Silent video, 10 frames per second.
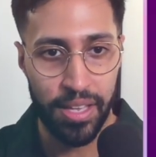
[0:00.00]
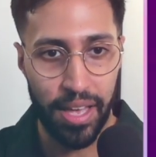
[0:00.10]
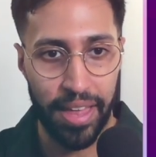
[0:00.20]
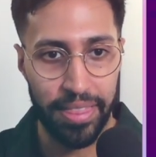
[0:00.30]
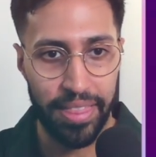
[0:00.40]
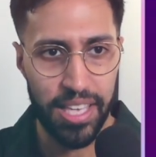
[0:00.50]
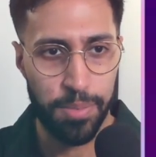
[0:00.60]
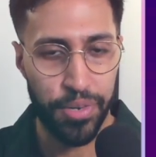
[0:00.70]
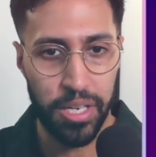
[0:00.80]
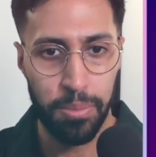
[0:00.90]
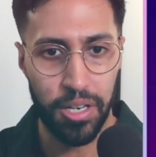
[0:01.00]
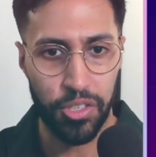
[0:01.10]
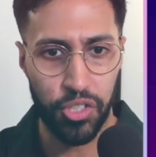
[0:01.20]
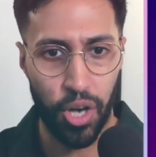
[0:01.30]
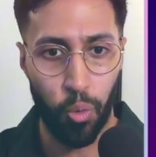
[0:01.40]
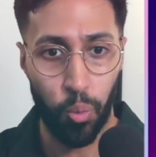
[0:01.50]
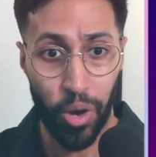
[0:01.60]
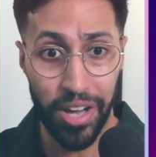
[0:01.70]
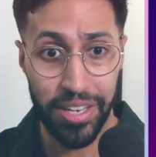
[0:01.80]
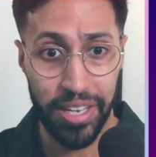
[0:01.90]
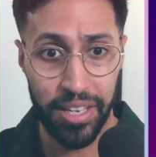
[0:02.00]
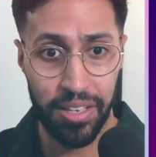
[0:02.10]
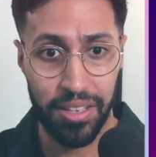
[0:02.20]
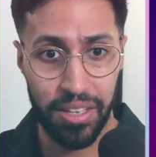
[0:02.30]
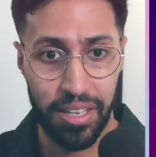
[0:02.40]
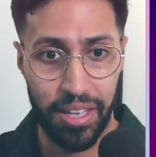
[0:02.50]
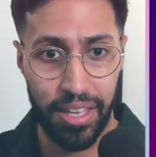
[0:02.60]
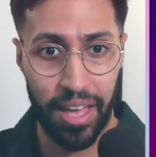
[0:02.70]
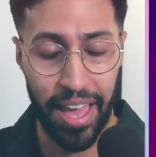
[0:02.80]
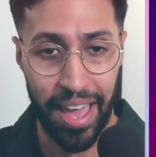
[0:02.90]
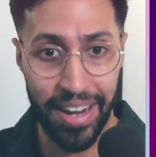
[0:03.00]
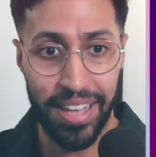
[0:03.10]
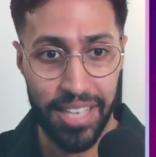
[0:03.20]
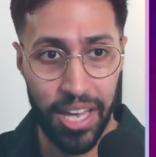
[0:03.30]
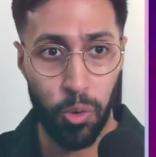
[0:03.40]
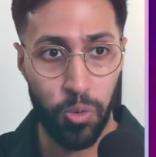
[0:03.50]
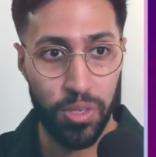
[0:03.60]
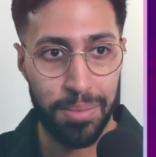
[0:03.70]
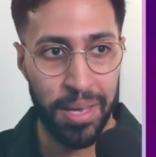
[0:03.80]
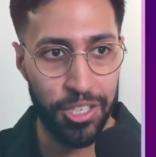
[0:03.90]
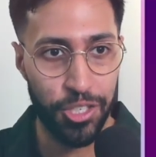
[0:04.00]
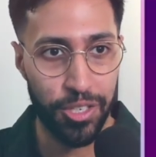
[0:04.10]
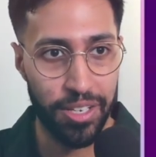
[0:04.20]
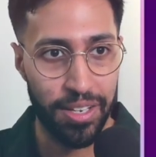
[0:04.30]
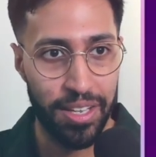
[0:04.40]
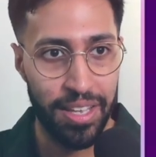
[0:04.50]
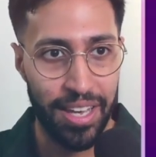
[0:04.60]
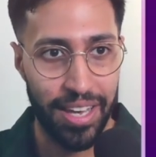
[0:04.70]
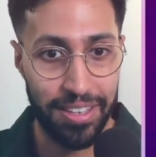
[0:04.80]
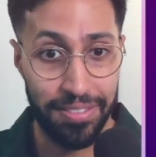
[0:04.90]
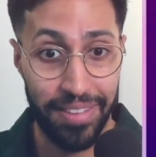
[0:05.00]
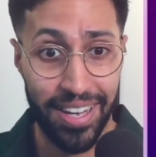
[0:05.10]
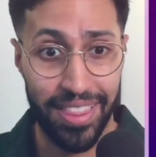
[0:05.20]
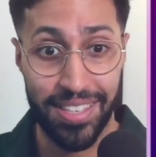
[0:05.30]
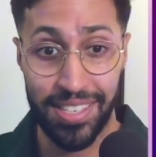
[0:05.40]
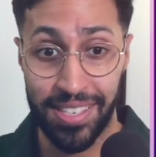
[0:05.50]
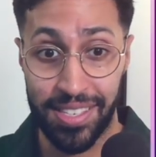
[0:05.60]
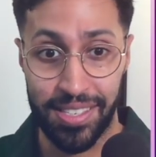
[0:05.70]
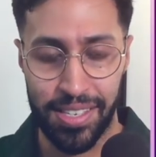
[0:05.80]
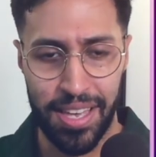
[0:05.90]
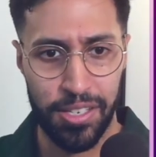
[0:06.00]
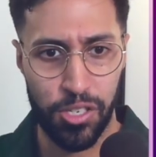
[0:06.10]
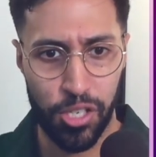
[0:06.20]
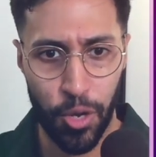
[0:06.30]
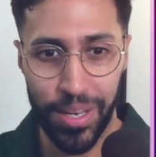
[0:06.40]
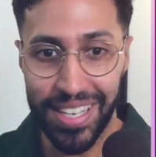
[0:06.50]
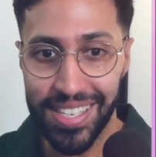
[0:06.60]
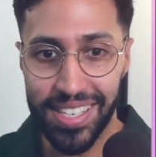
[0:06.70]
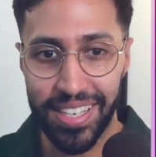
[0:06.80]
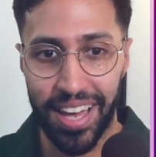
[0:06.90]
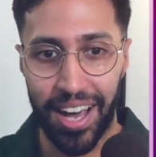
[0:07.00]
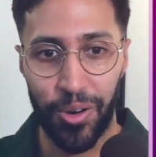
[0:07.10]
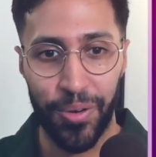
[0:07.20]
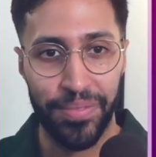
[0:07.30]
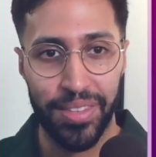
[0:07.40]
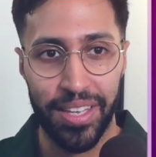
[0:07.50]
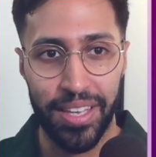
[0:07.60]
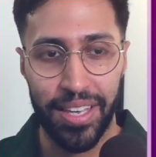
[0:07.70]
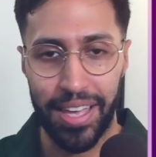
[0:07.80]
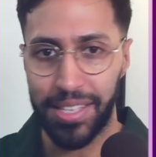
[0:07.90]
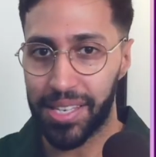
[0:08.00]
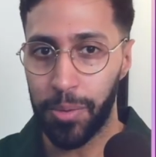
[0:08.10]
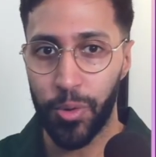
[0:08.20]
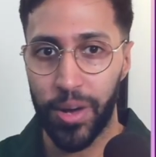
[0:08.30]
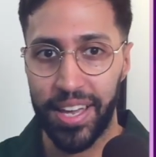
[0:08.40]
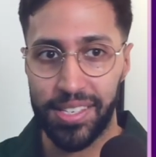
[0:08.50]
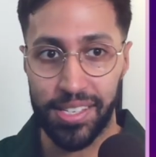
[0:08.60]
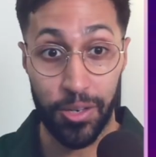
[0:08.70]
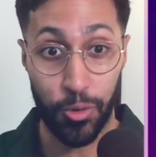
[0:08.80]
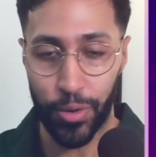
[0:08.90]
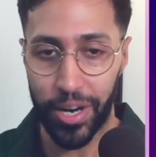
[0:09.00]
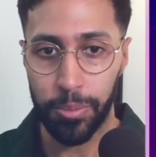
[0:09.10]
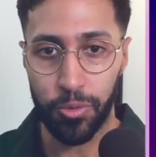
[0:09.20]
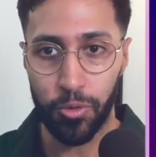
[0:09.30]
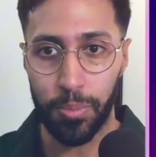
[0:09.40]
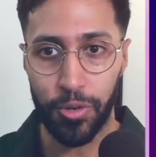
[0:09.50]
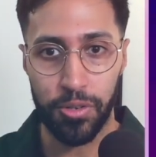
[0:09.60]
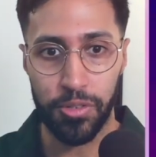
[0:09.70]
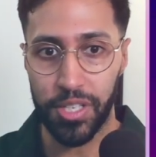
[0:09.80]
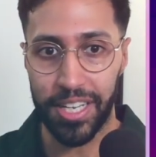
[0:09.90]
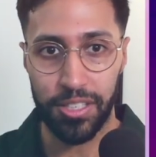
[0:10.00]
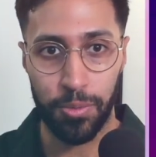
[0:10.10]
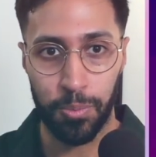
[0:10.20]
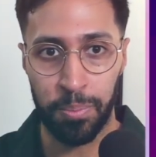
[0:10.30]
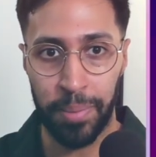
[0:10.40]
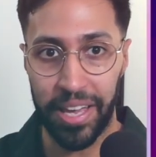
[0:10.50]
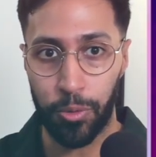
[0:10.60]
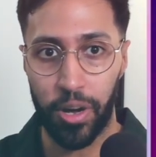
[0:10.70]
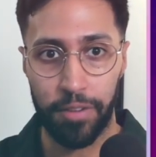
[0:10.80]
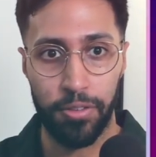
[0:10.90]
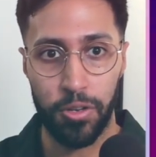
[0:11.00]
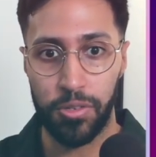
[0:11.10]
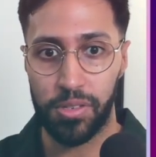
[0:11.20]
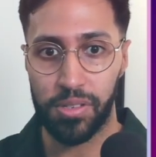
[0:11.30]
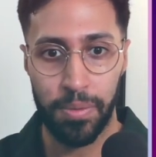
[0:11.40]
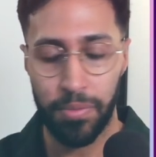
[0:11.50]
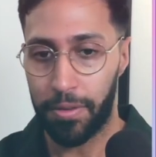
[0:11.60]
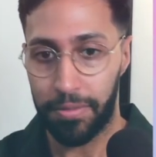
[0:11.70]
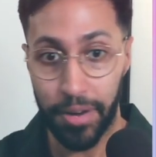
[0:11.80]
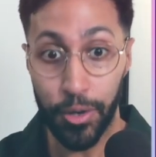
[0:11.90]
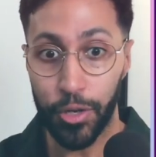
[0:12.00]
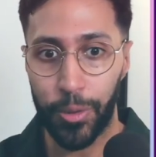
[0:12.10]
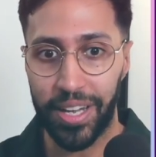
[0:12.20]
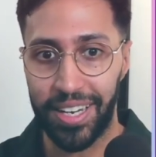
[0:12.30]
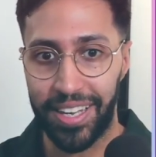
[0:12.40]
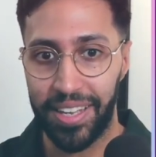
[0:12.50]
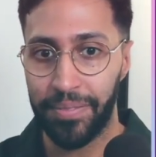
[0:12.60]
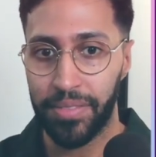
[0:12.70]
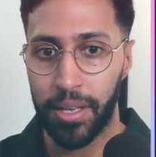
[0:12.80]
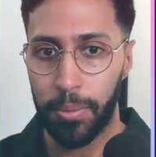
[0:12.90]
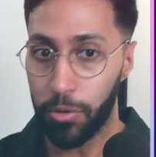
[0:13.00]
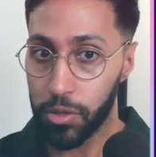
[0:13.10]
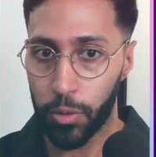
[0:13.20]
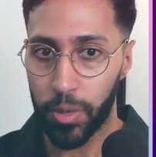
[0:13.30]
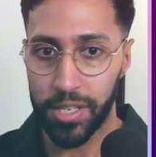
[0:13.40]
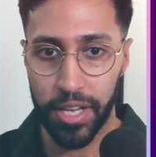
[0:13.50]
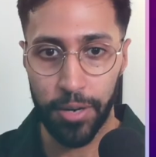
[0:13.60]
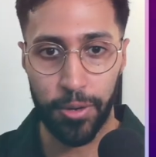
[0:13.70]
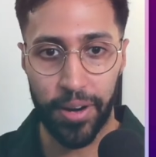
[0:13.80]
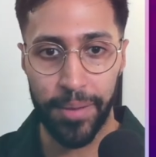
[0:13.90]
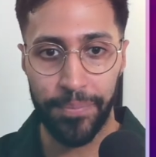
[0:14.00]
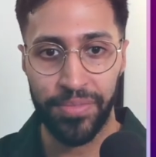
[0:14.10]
And that's pretty much a working n8n automation. And the fact that this is so easy now, in some ways is incredible because you get to make workflows very quickly, but also quite scary, right?